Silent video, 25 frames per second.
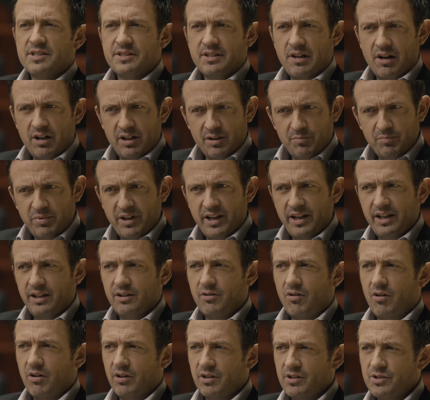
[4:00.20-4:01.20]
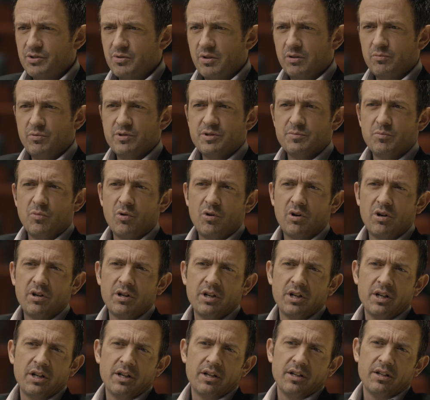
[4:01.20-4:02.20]
I started playing in orchestra. It was
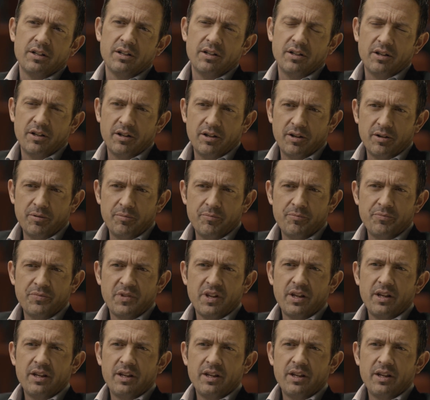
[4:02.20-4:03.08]
more uh,